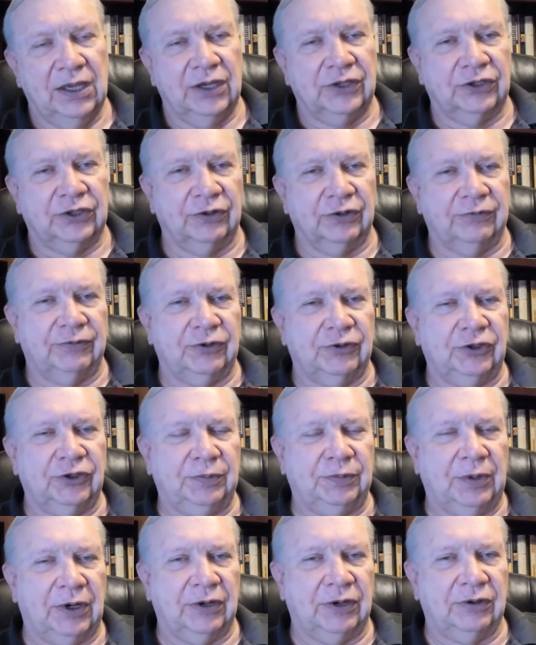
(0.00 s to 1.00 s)
So the
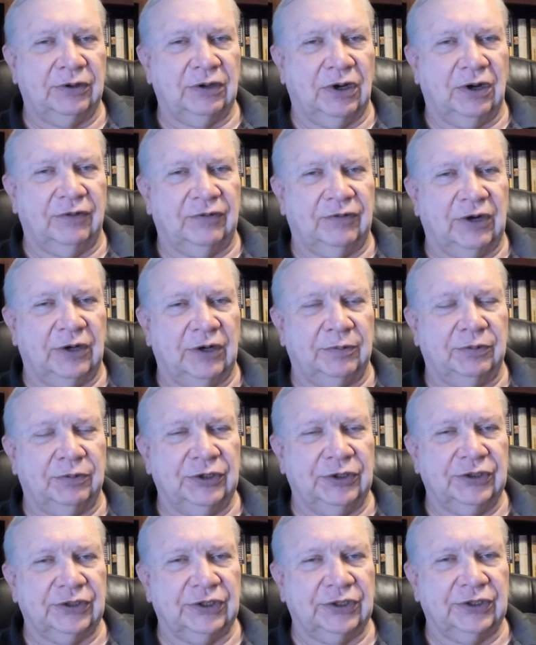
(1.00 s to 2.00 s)
first part of our
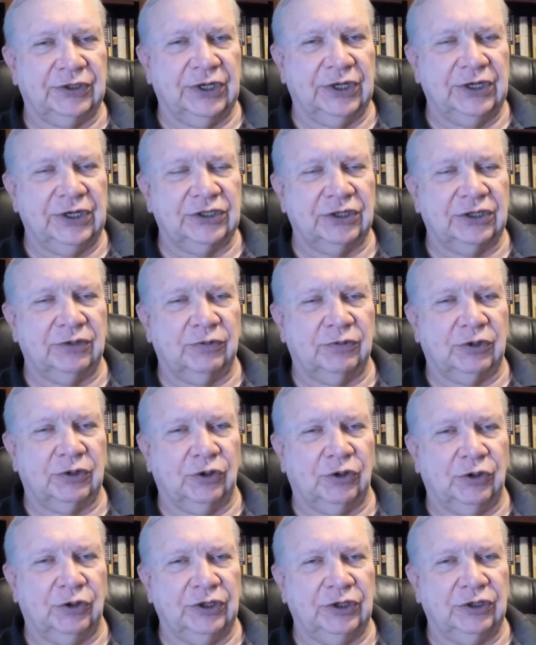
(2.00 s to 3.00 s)
presentation, we're
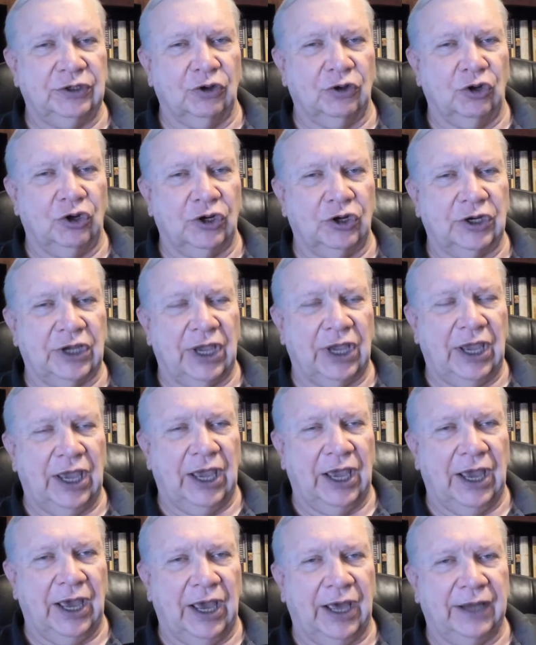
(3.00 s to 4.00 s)
going to look
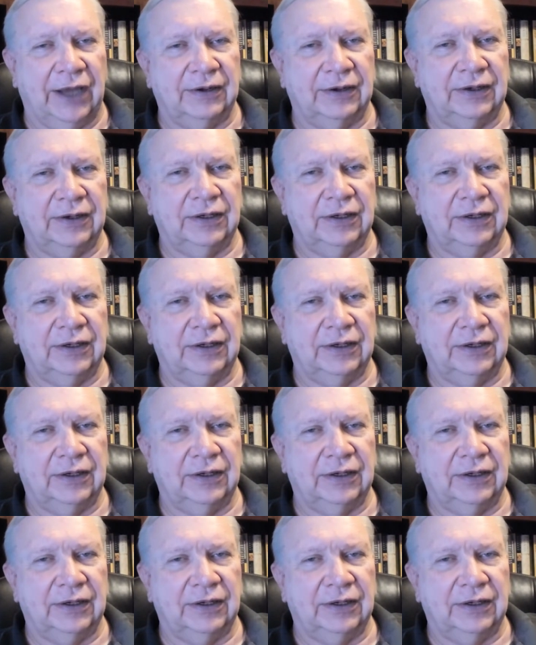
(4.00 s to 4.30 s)
at